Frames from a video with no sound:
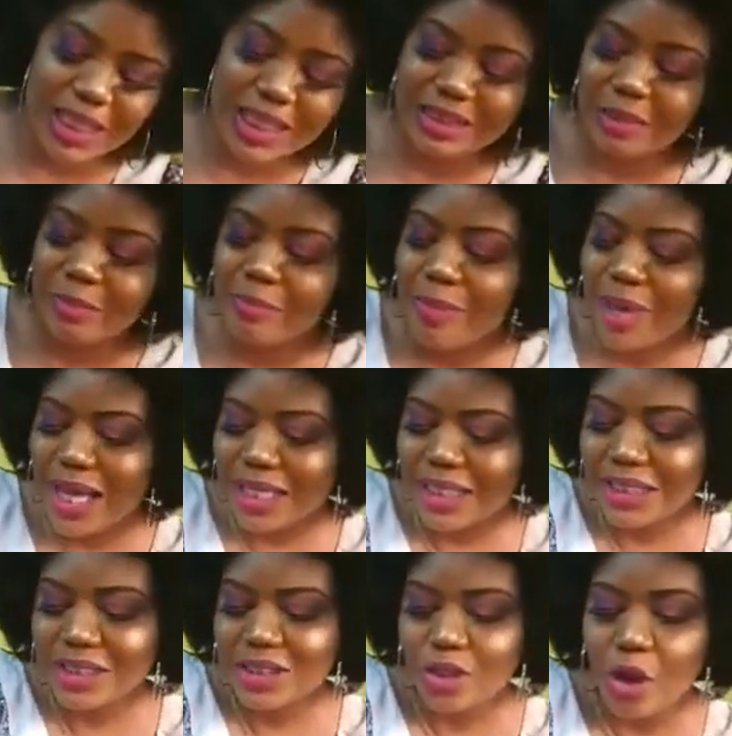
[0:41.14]
that the
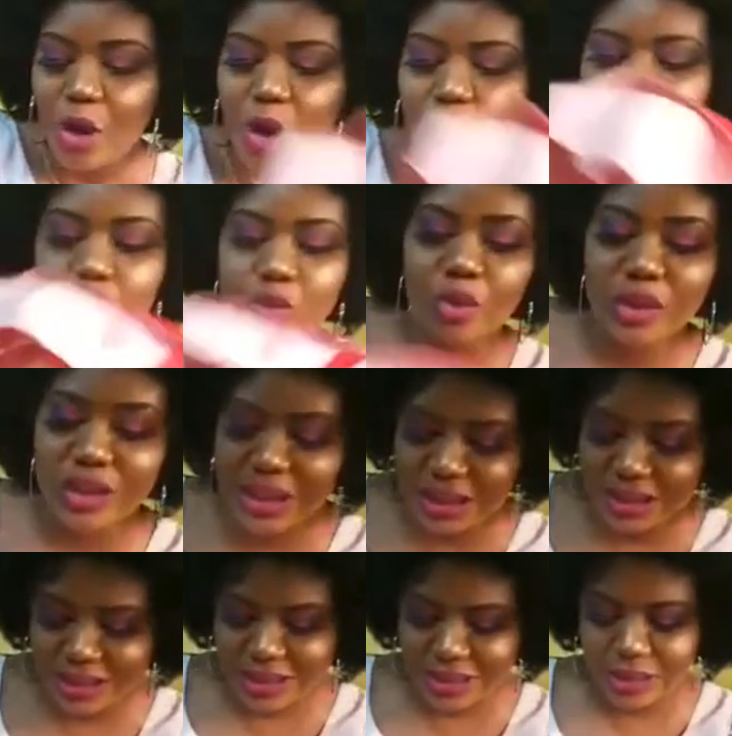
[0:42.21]
back is also
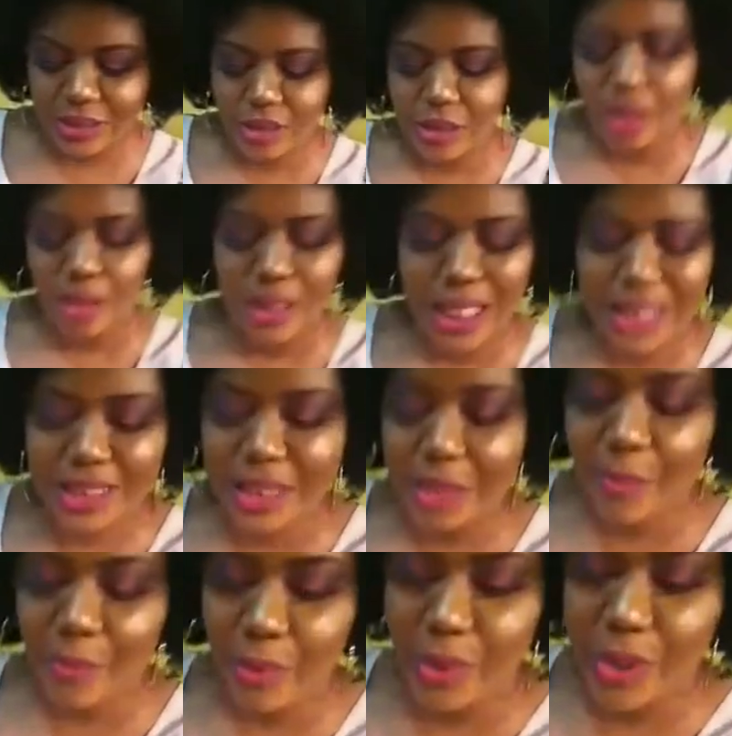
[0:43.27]
neat? That's
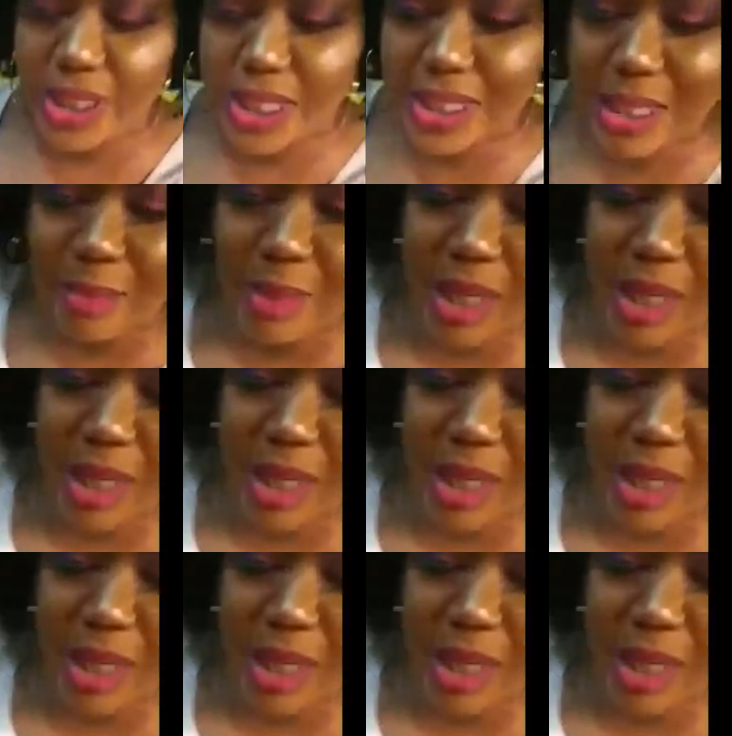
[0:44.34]
the process I'm